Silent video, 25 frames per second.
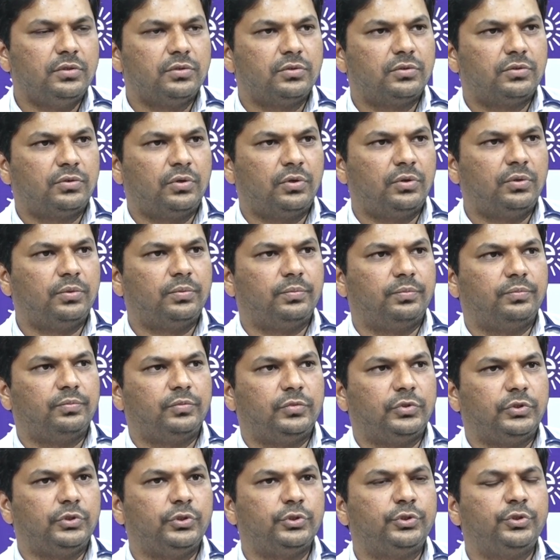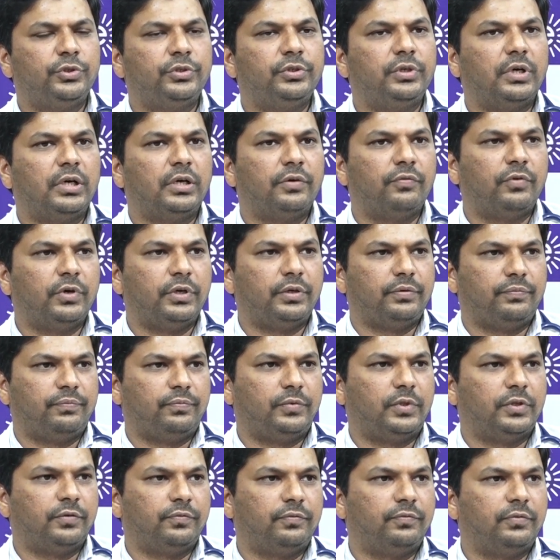So you should
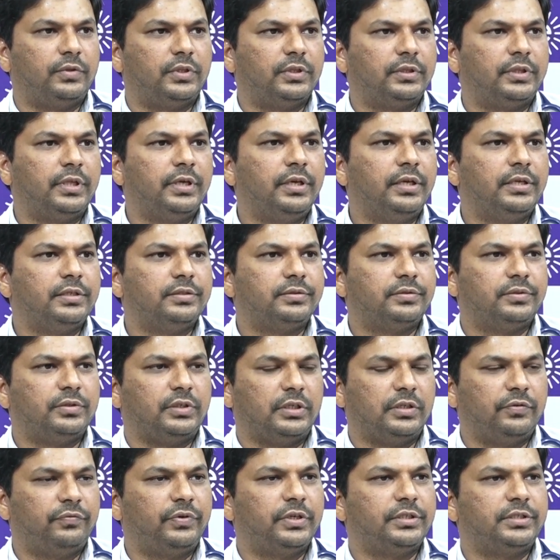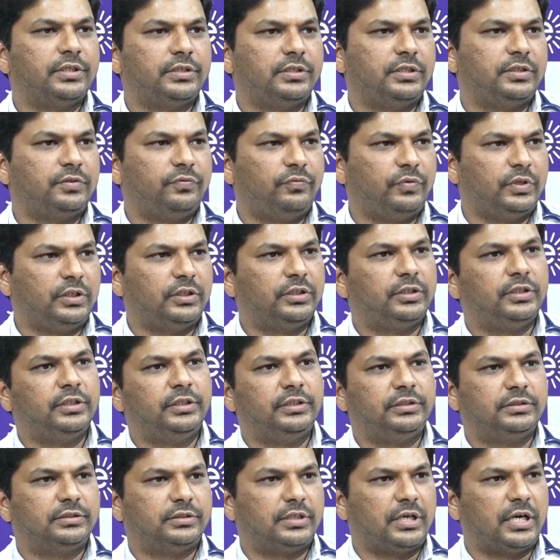avoid, the thing is infectious is
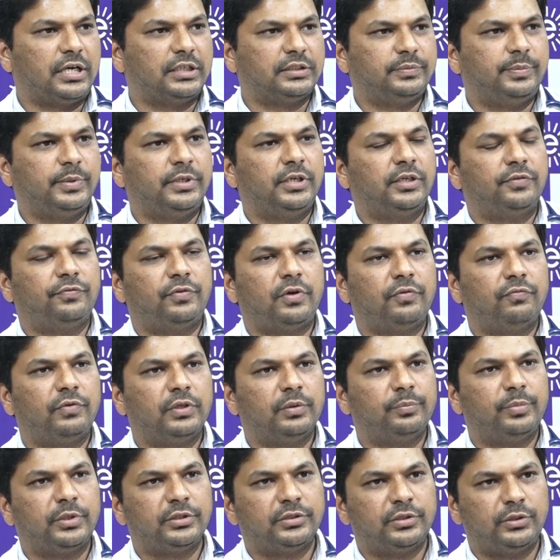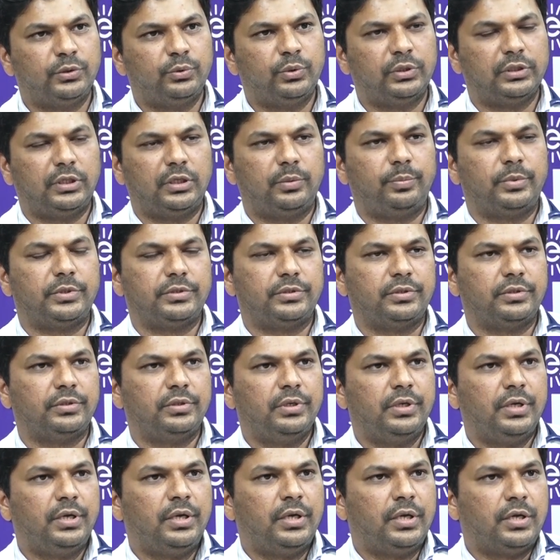it's transmitted from one person to other person.
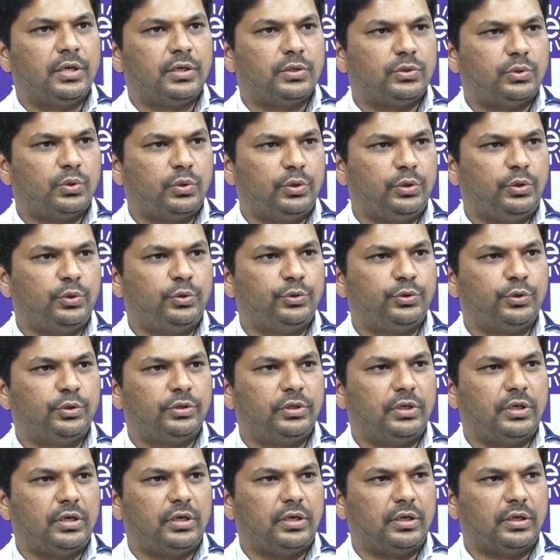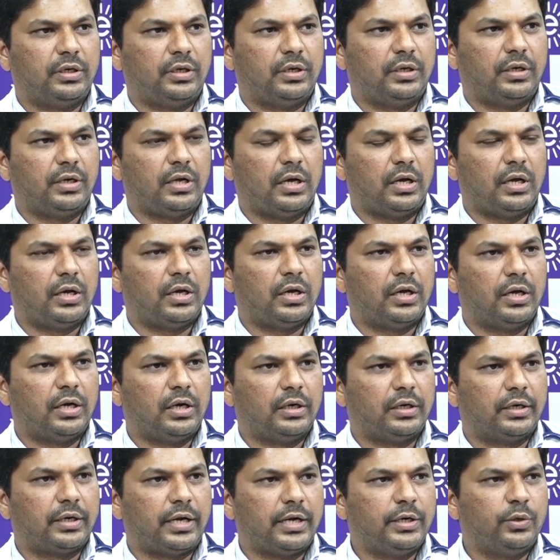So you should
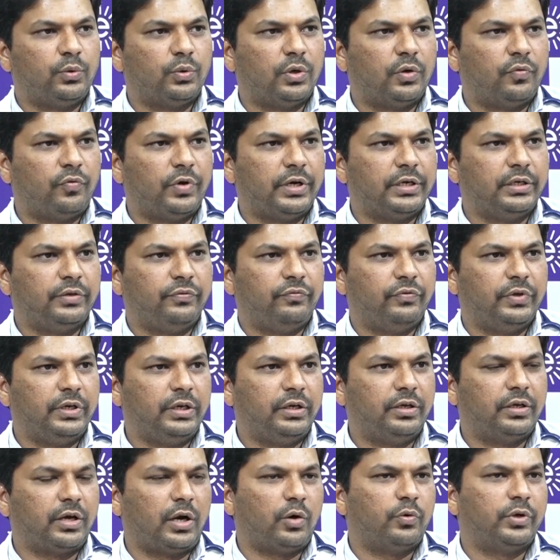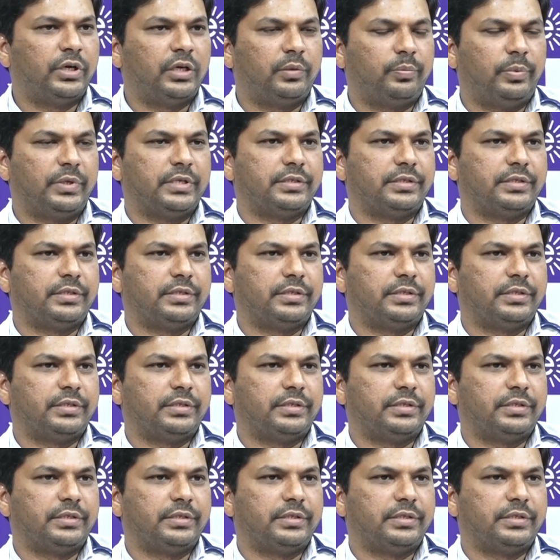try to avoid very crowded